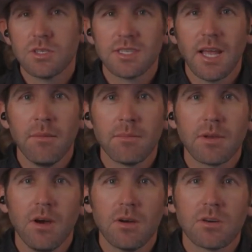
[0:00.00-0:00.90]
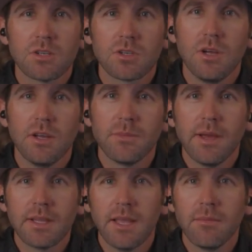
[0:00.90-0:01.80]
It's time Congress claws
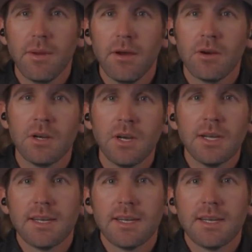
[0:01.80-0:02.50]
back that power,